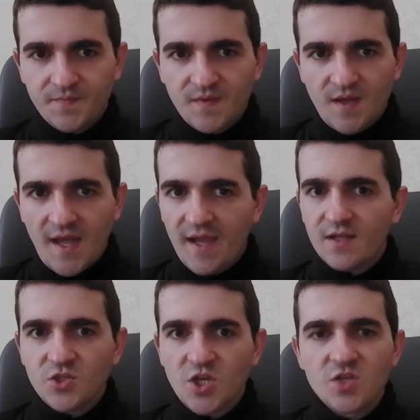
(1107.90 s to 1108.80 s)
I
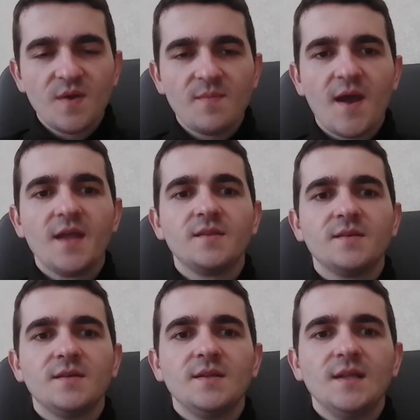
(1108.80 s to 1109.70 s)
can change my mind.
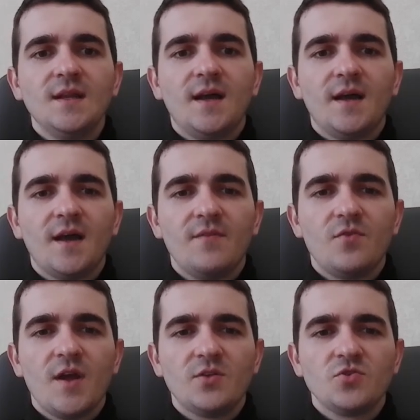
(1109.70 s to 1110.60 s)
I have a
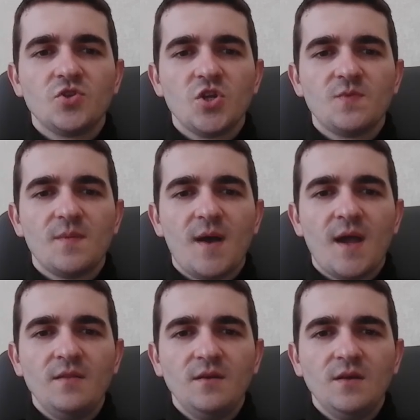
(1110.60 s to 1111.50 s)
right to change my
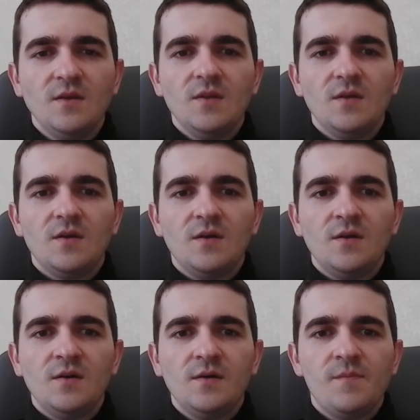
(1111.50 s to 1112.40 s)
mind,
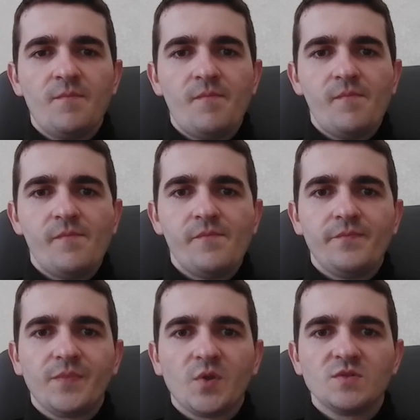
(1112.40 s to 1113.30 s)

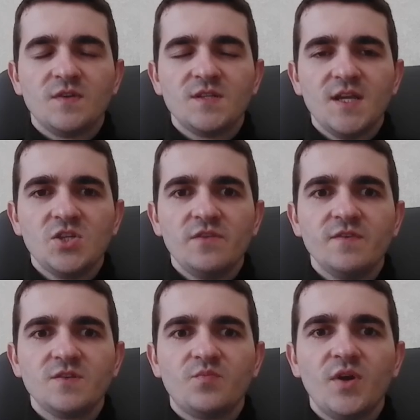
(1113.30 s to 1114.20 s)
because there's actually
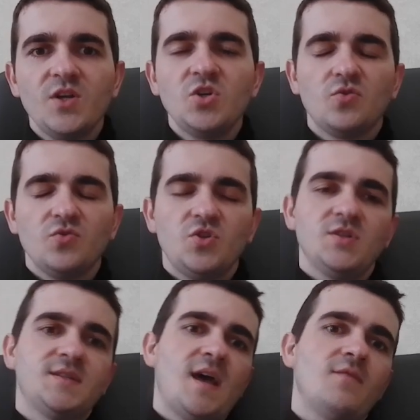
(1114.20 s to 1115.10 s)
this pressure on
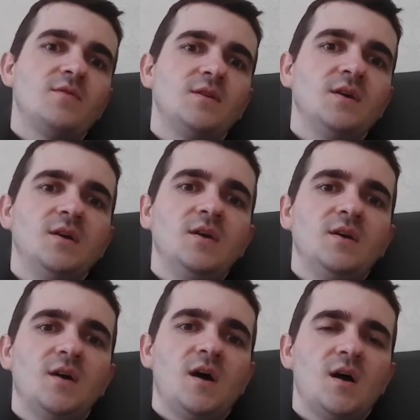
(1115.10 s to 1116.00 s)
g7.
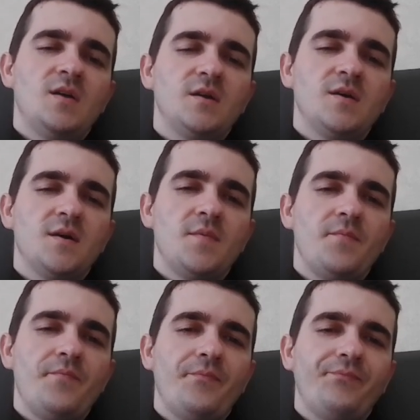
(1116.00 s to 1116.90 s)
I
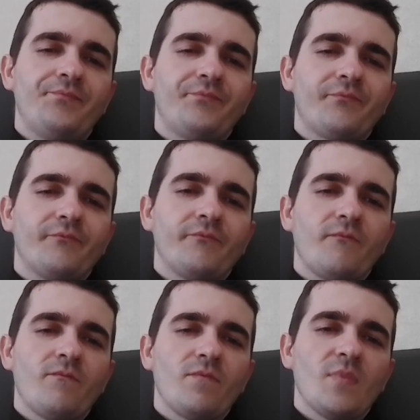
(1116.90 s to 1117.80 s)

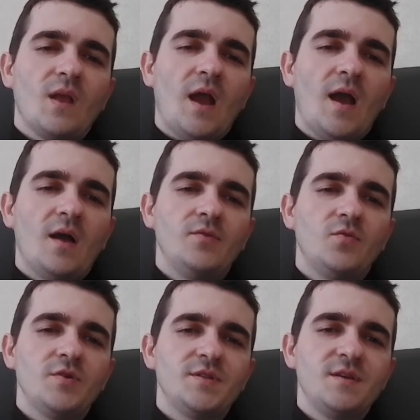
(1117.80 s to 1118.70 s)

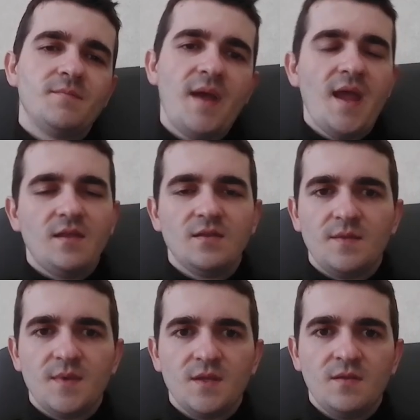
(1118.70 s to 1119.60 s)
underestimated. I
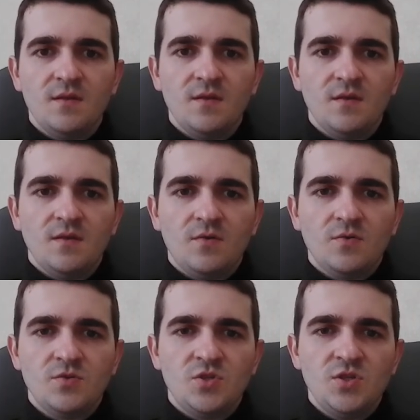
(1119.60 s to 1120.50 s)
mean,
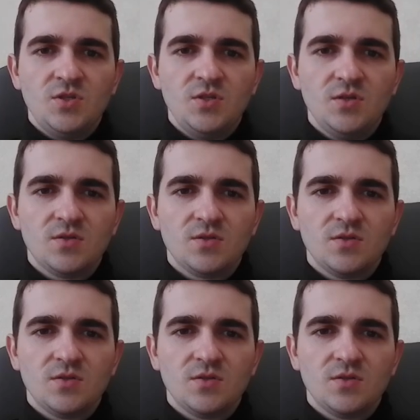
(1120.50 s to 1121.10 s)
because g6.